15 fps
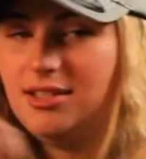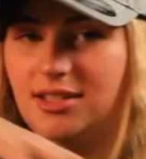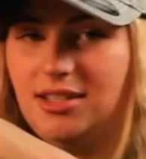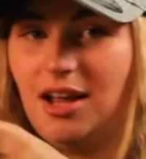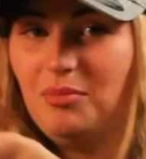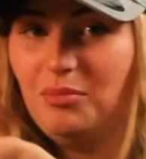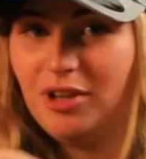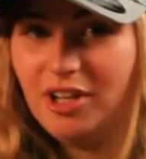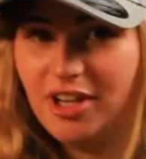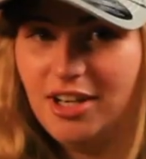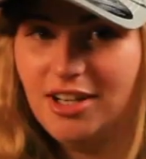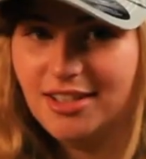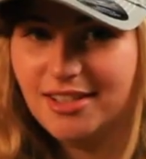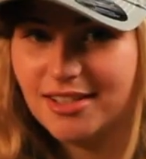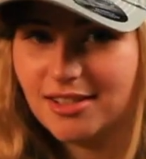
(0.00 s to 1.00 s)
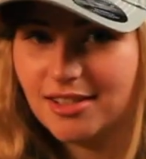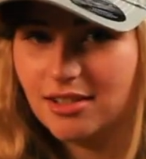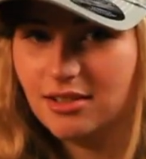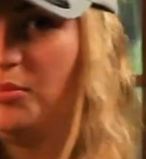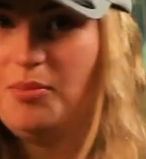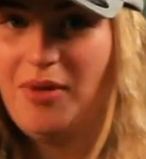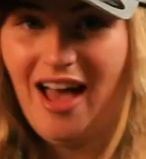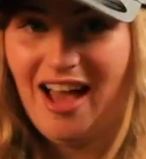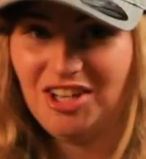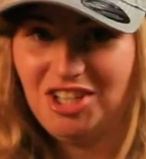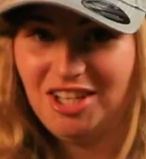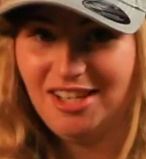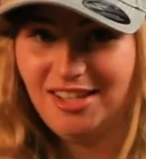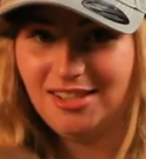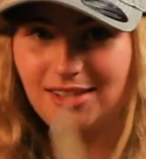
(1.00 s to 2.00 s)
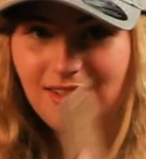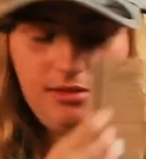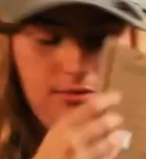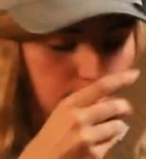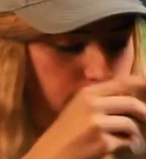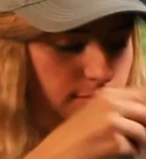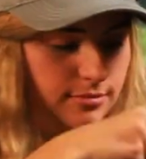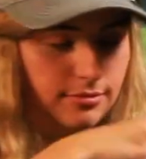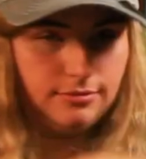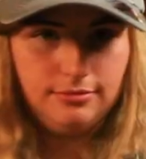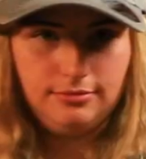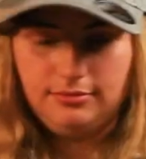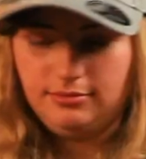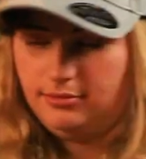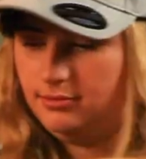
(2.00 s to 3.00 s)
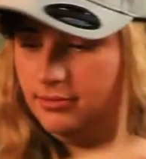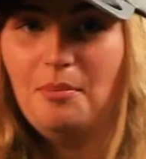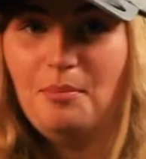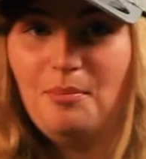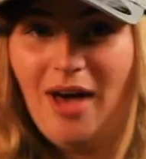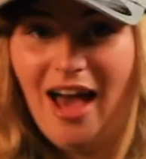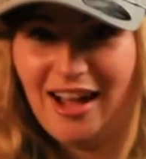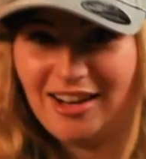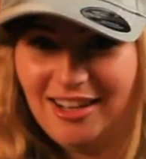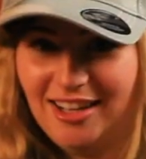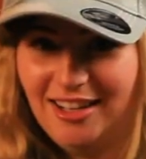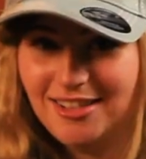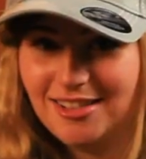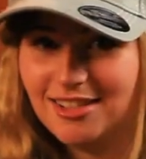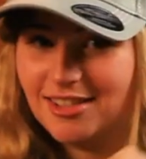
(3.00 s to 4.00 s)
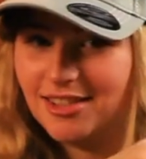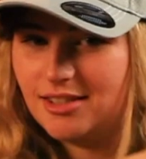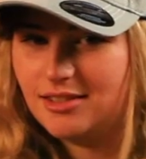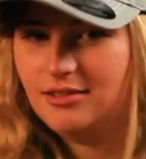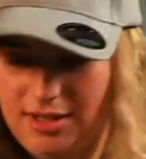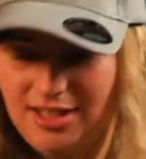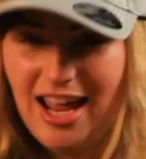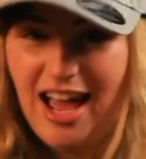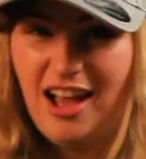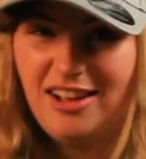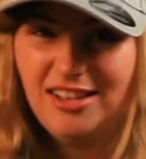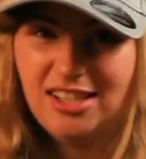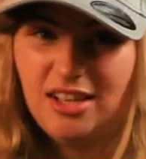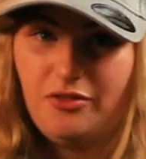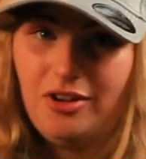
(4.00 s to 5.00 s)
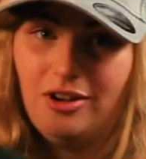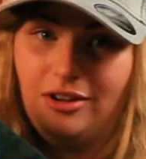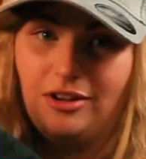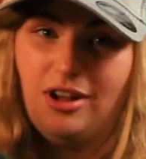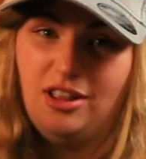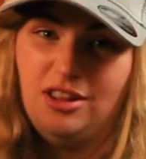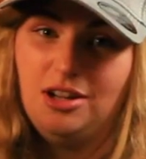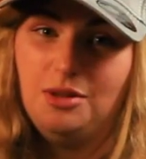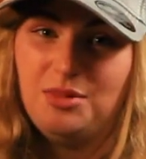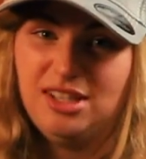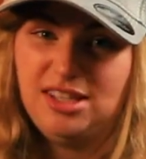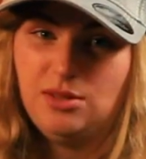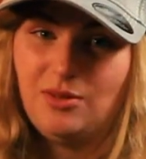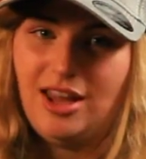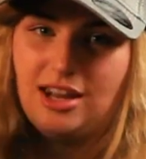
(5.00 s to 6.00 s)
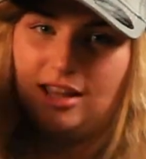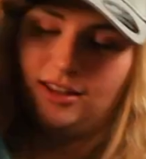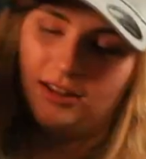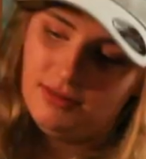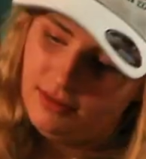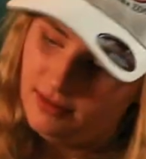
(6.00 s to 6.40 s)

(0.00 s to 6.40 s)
tumblers, patches, magnets, towels if you're a little bit sweaty,